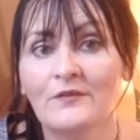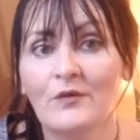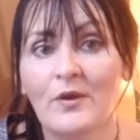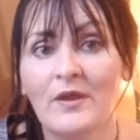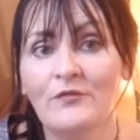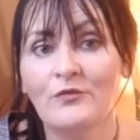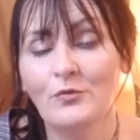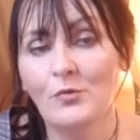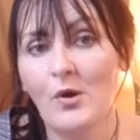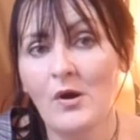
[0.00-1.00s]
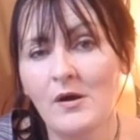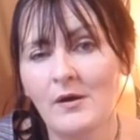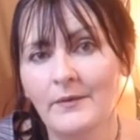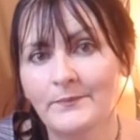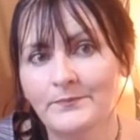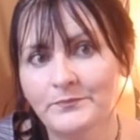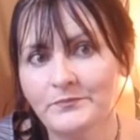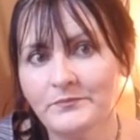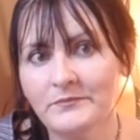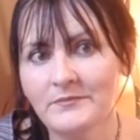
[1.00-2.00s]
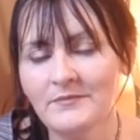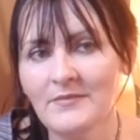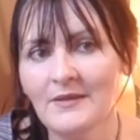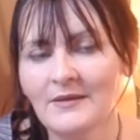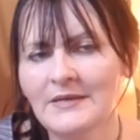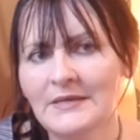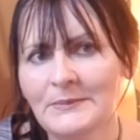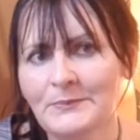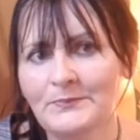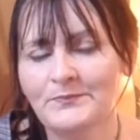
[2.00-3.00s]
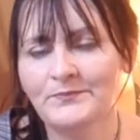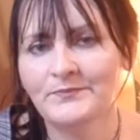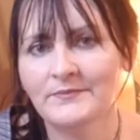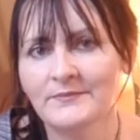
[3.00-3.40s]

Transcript: so if you are um,